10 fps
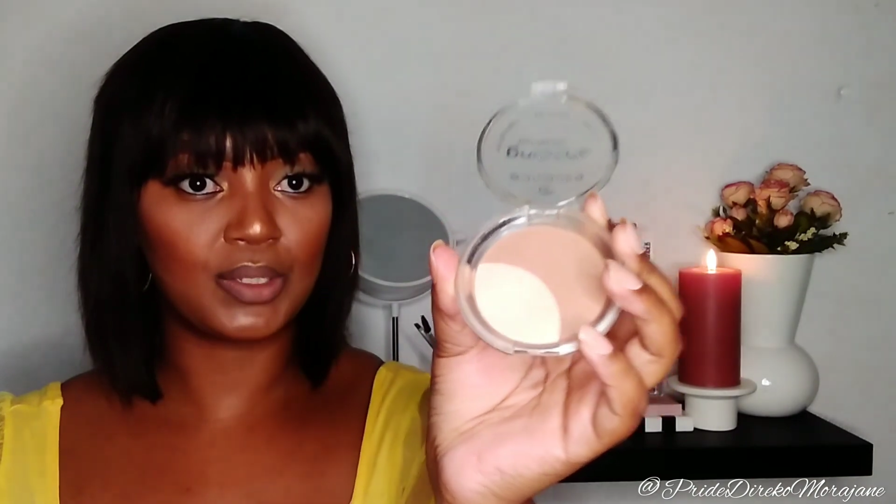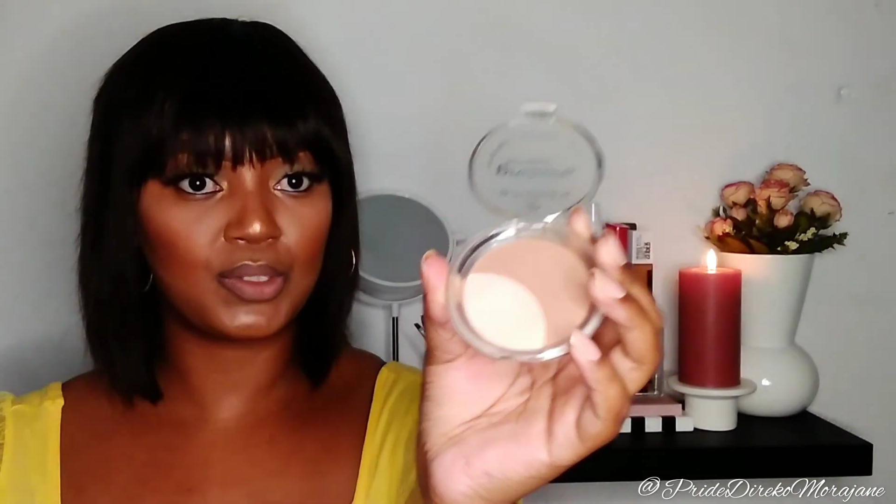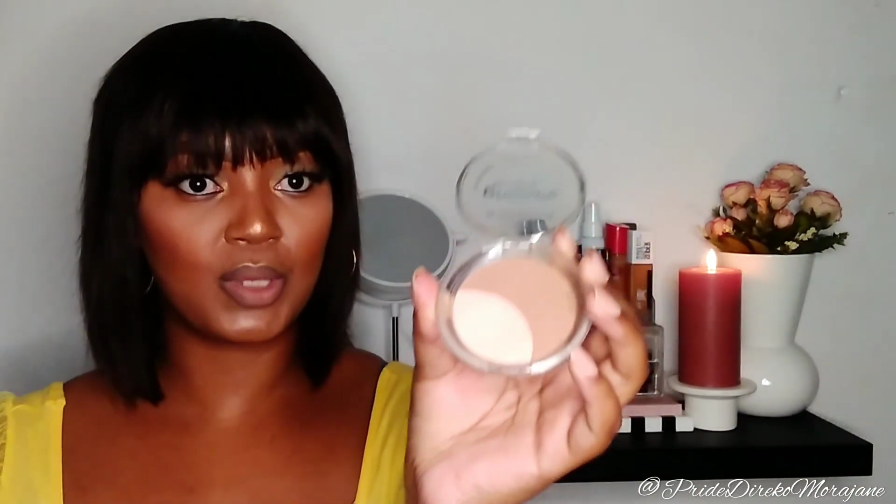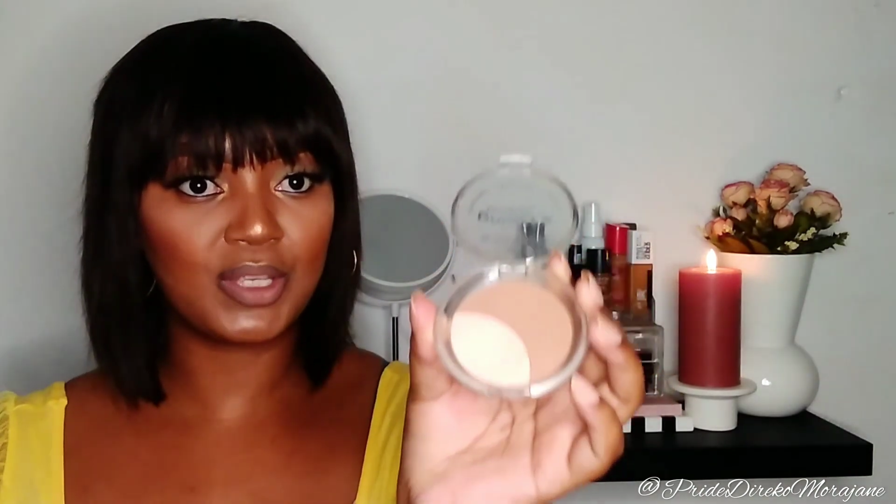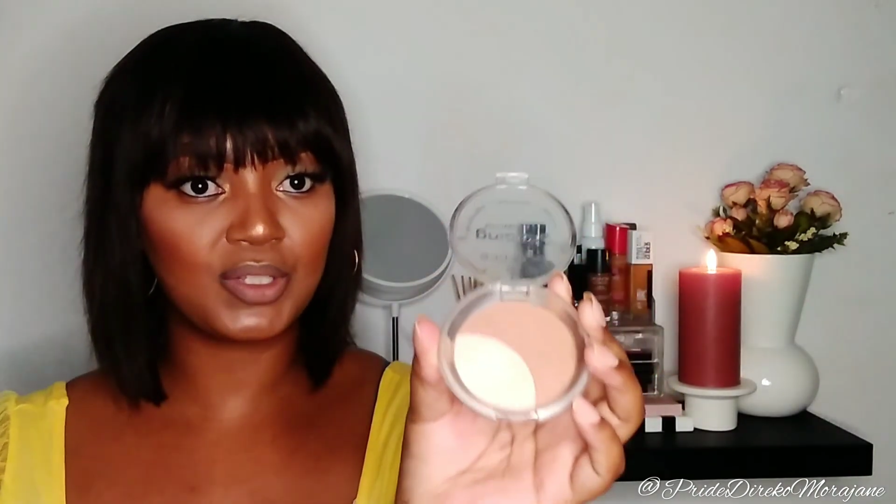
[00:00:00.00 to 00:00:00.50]

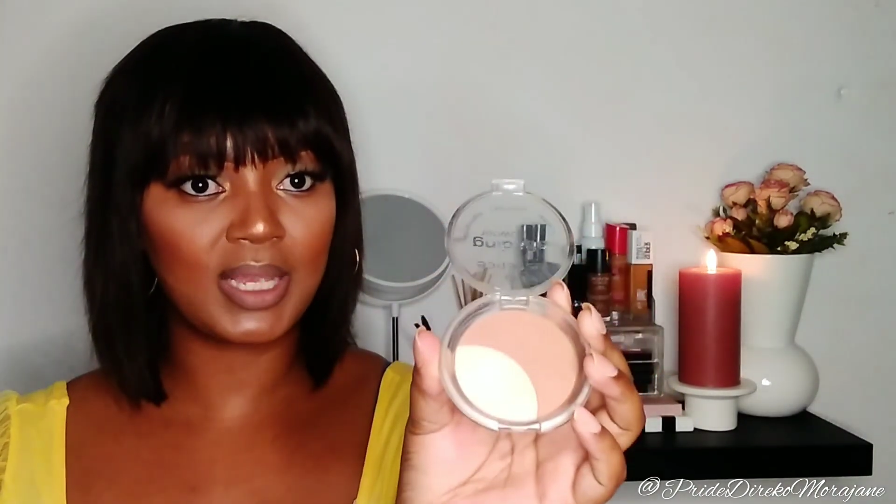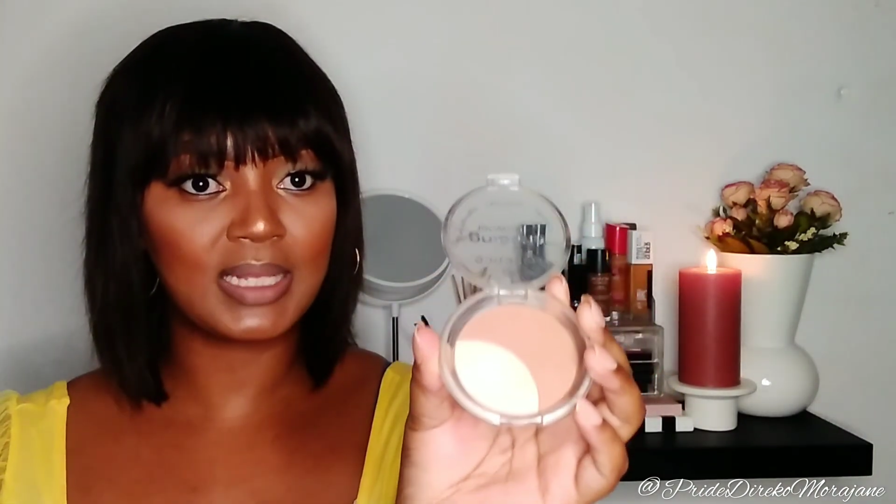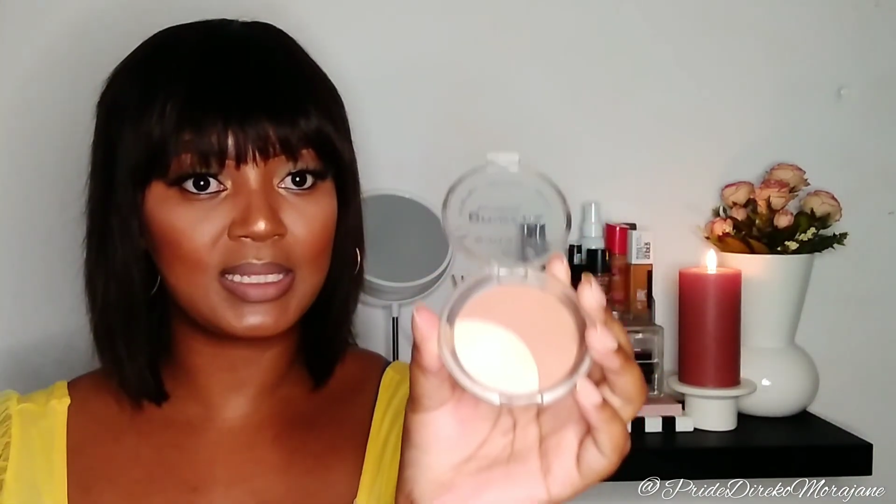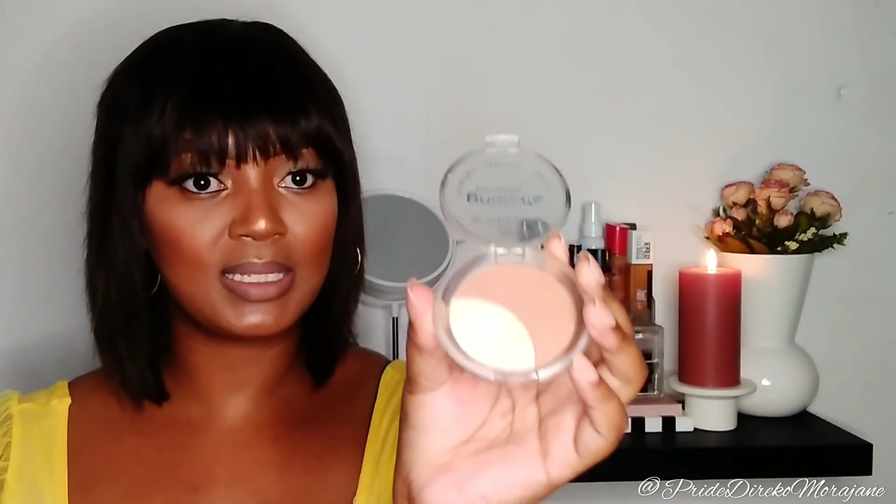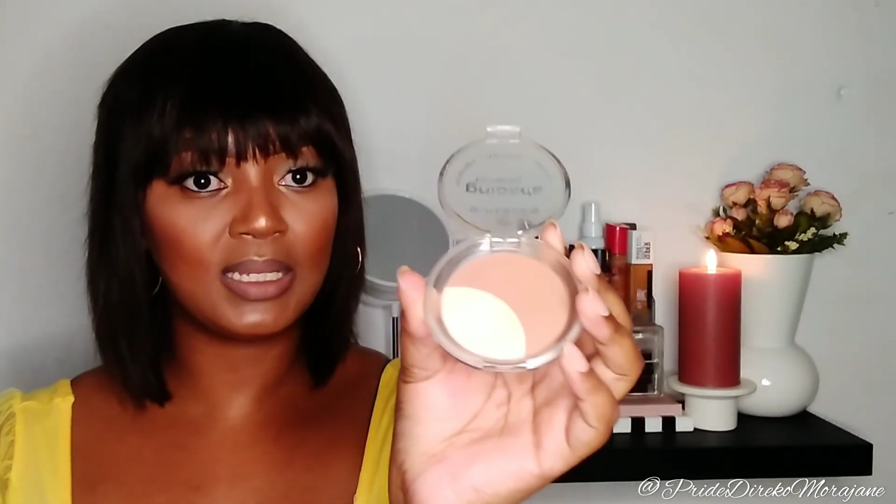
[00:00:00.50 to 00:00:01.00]
So as you
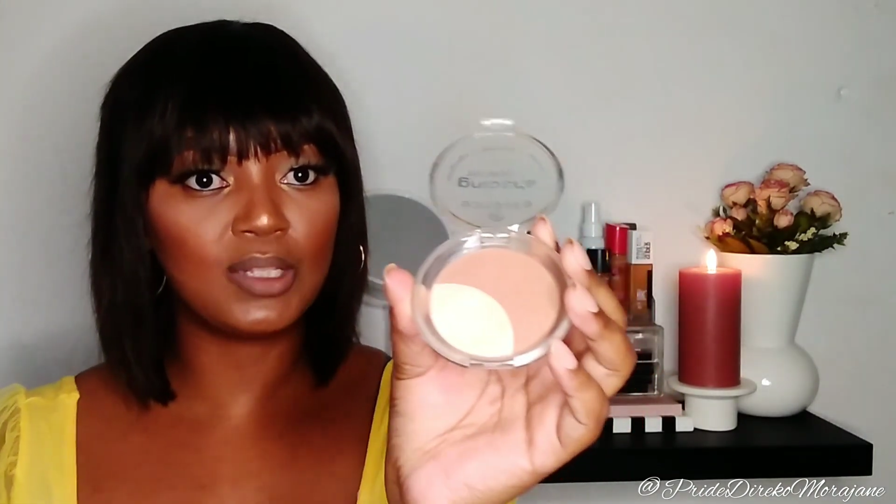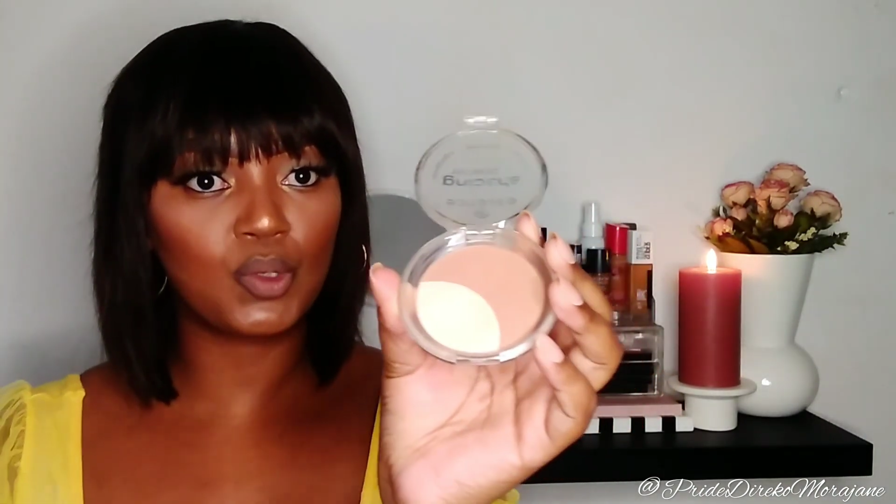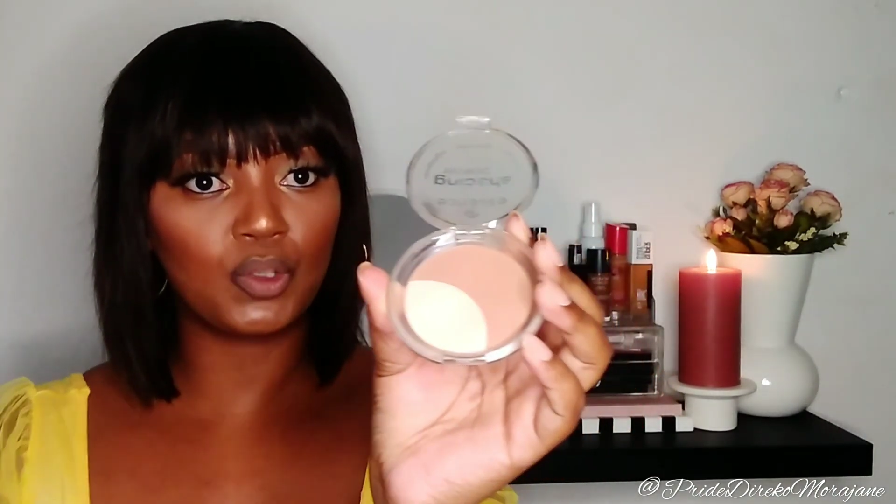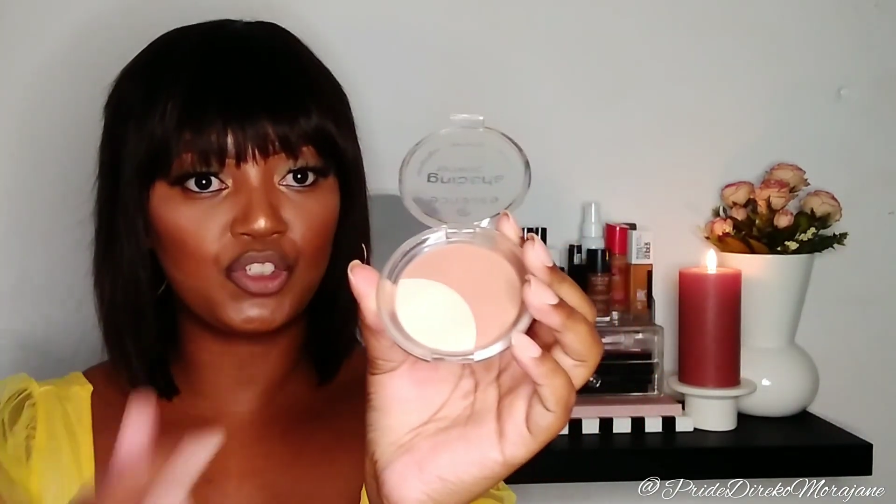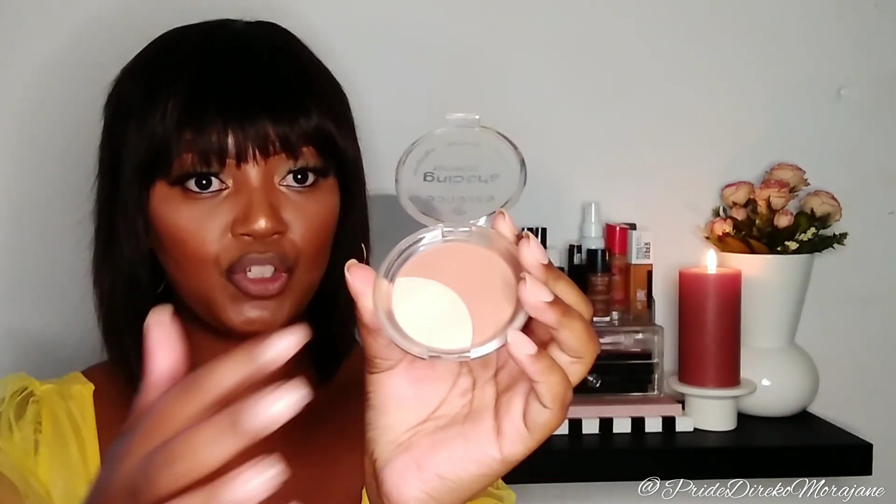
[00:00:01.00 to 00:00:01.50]
can see, it's
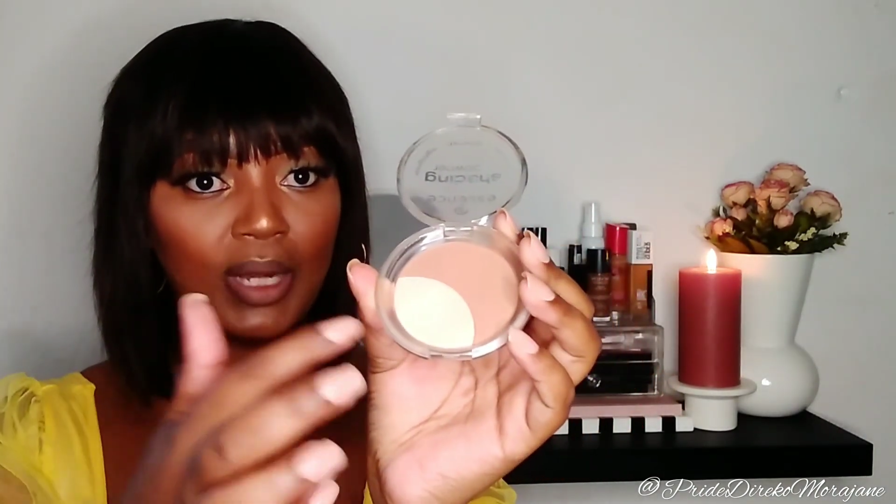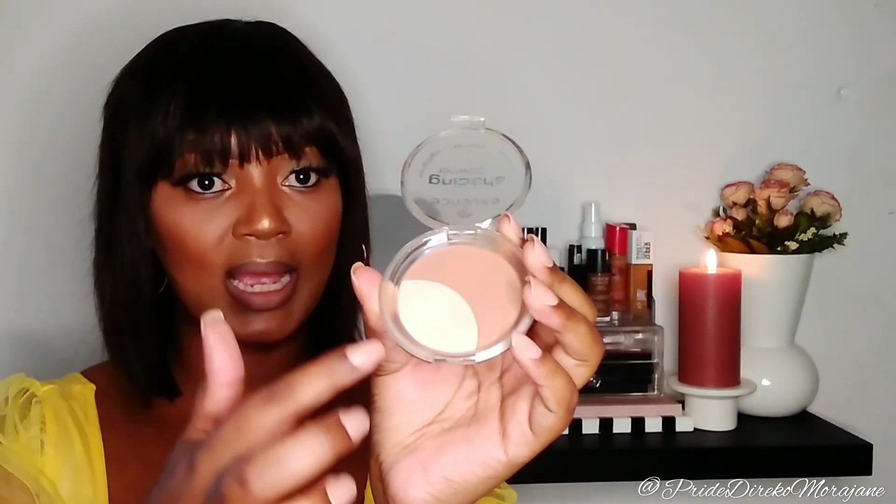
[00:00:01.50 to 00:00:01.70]
got your